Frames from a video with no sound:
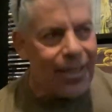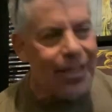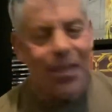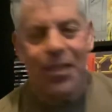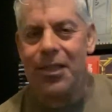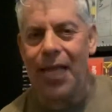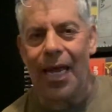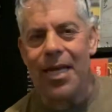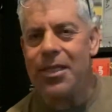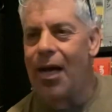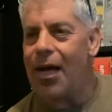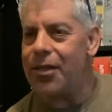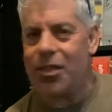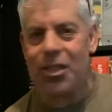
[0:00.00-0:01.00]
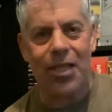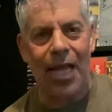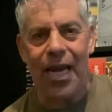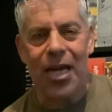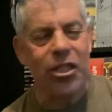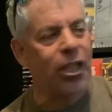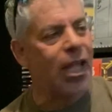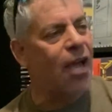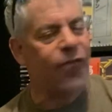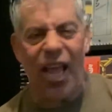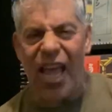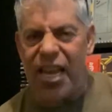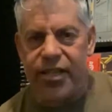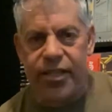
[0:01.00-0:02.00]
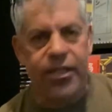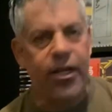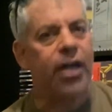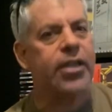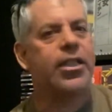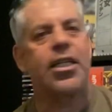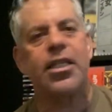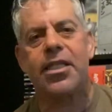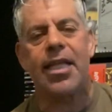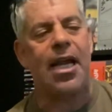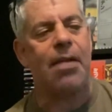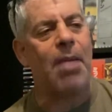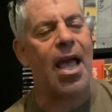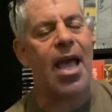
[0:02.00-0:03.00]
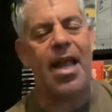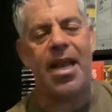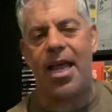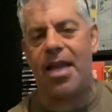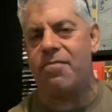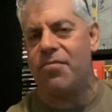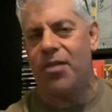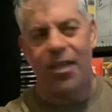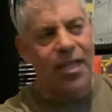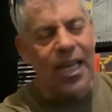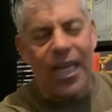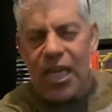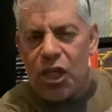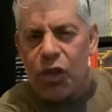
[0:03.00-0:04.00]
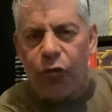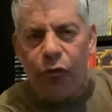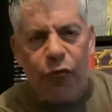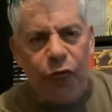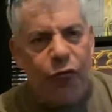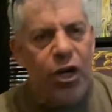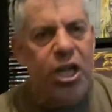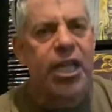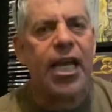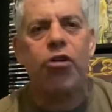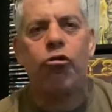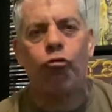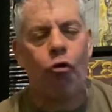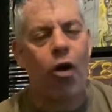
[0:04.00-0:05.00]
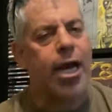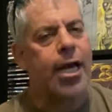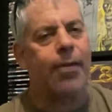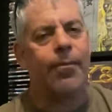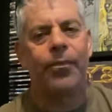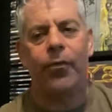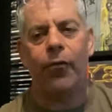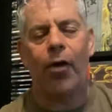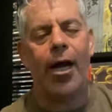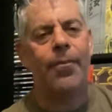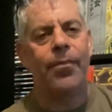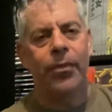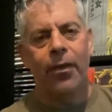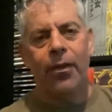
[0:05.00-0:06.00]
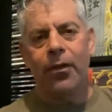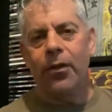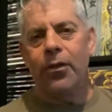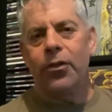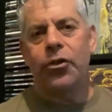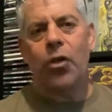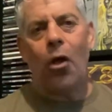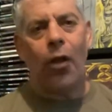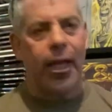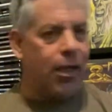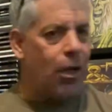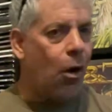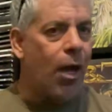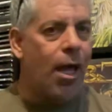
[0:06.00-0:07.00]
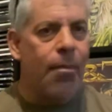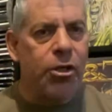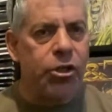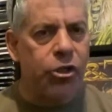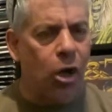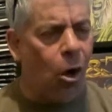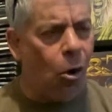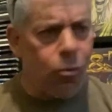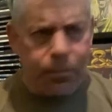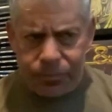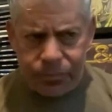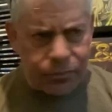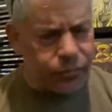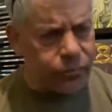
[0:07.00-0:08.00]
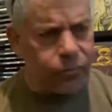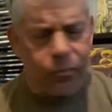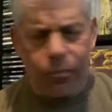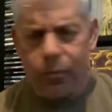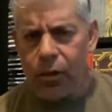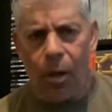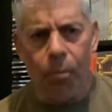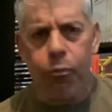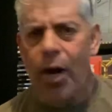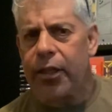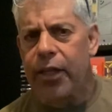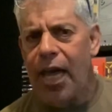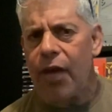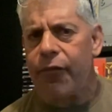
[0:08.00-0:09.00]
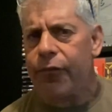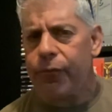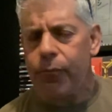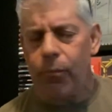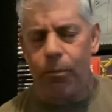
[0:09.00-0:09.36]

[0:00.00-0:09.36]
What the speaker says: stays on stage left and does his thing, man, and he's freaking great, right? So, like, you know, him and Joe, Brad left